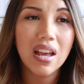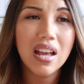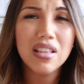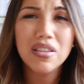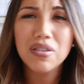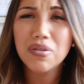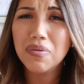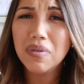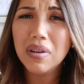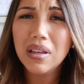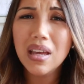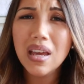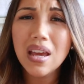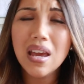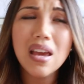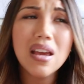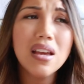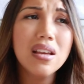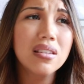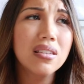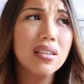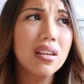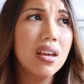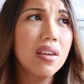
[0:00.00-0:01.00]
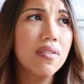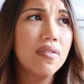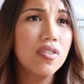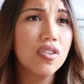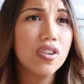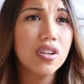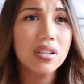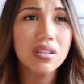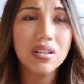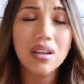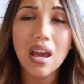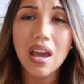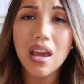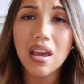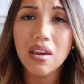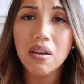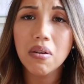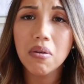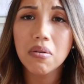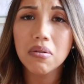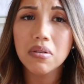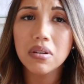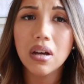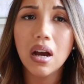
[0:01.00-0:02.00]
It's really easy if you just
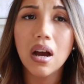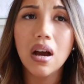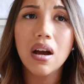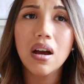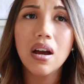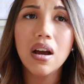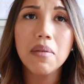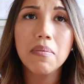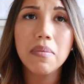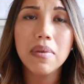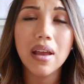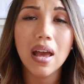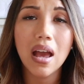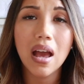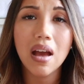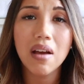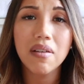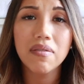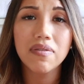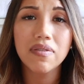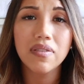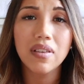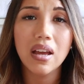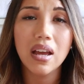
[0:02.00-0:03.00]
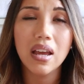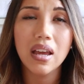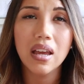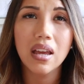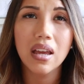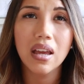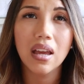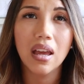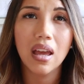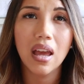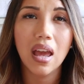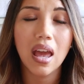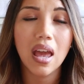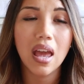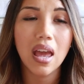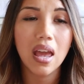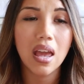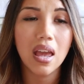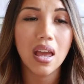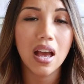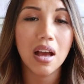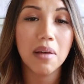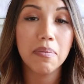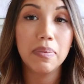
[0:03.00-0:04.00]
take your time and have like
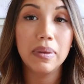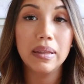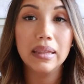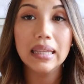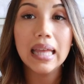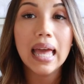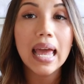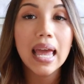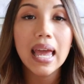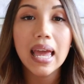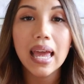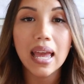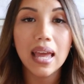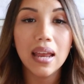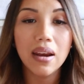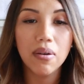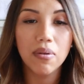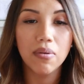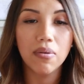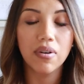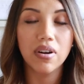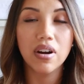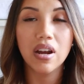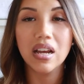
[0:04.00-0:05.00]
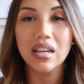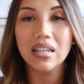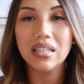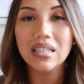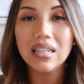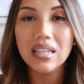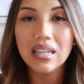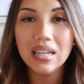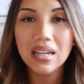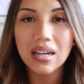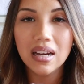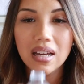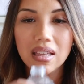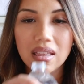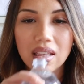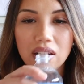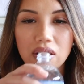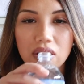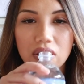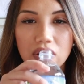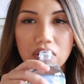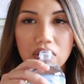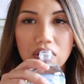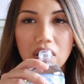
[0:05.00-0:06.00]
a, a plan or an idea and
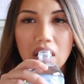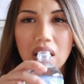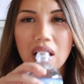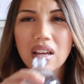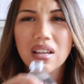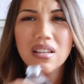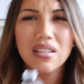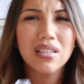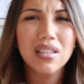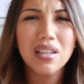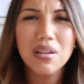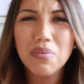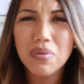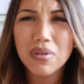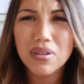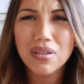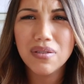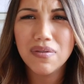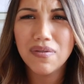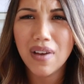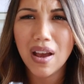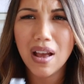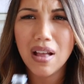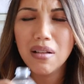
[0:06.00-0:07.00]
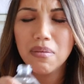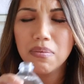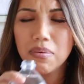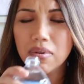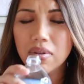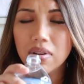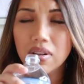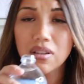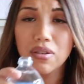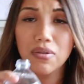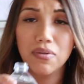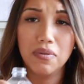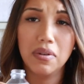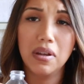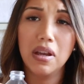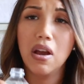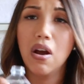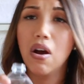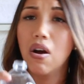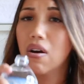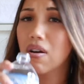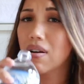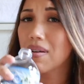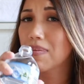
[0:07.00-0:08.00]
then just see what's available. It's
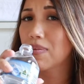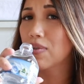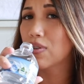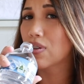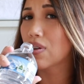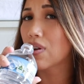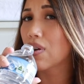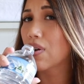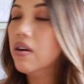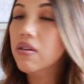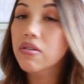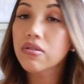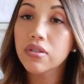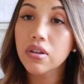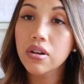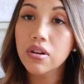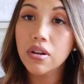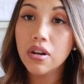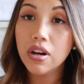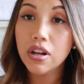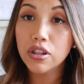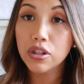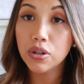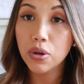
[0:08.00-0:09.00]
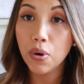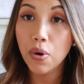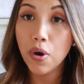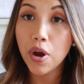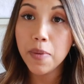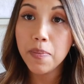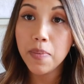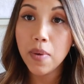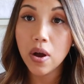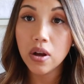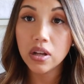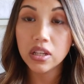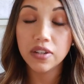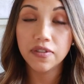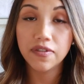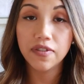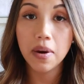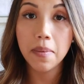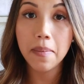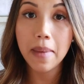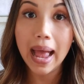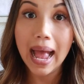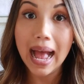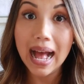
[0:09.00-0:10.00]
really hot. I also got a toy box
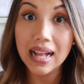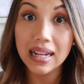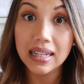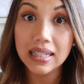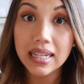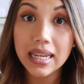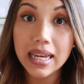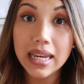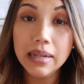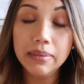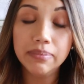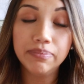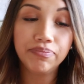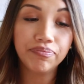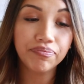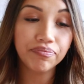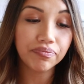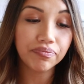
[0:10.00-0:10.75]
from Aldi.